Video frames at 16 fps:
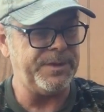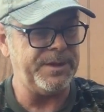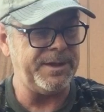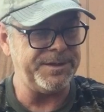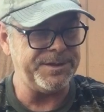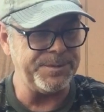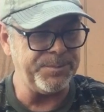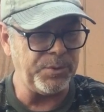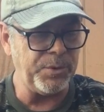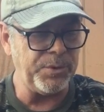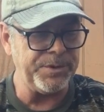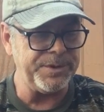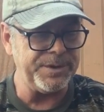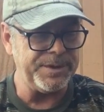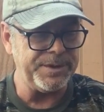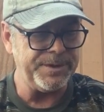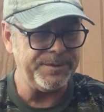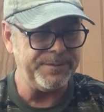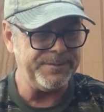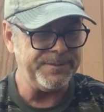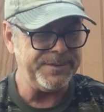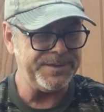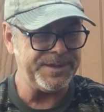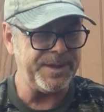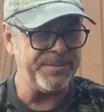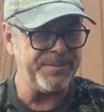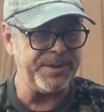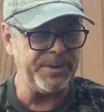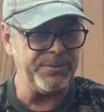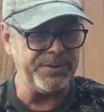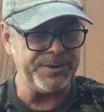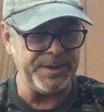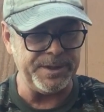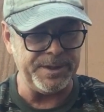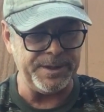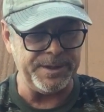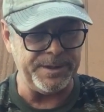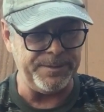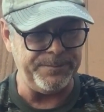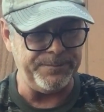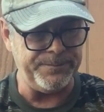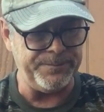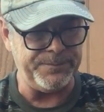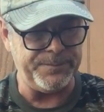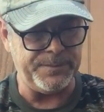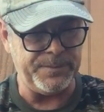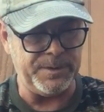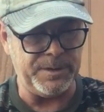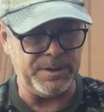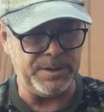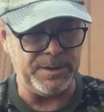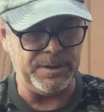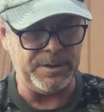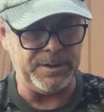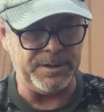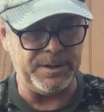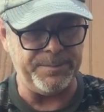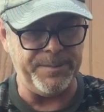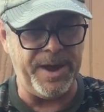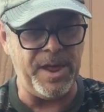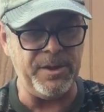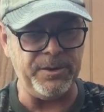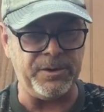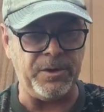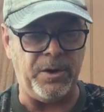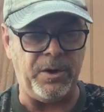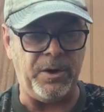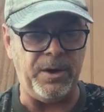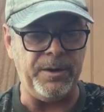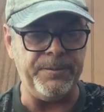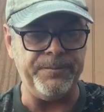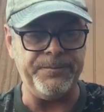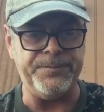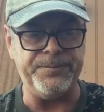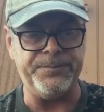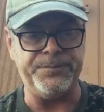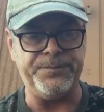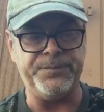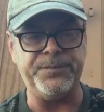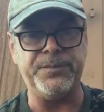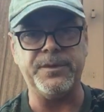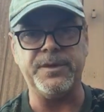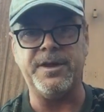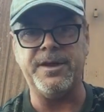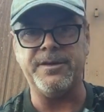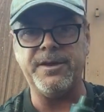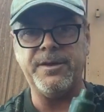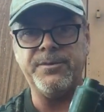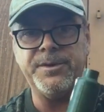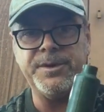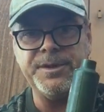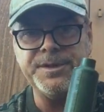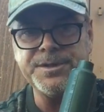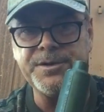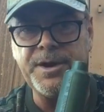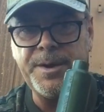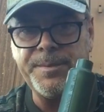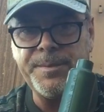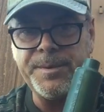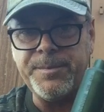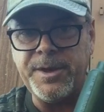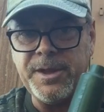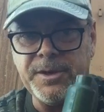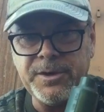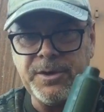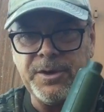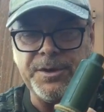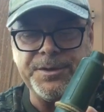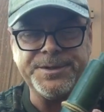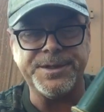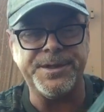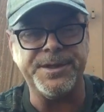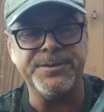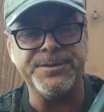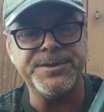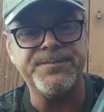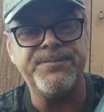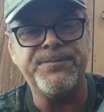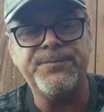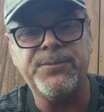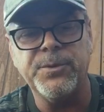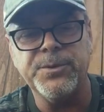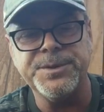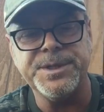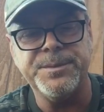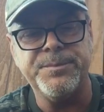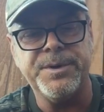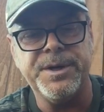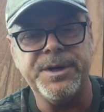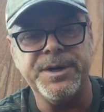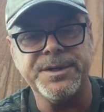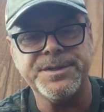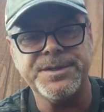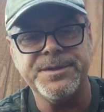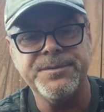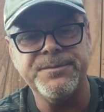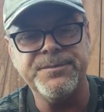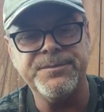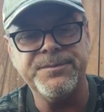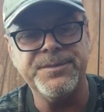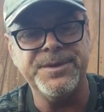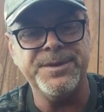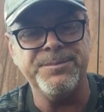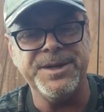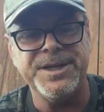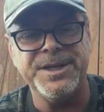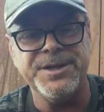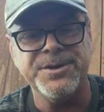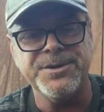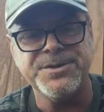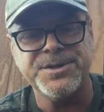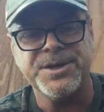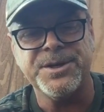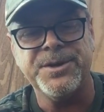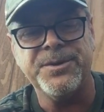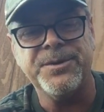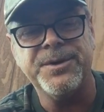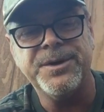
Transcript: It's important. Same thing with the mallard call. I got one of these crappy mallard calls. I think it was $14 many years ago.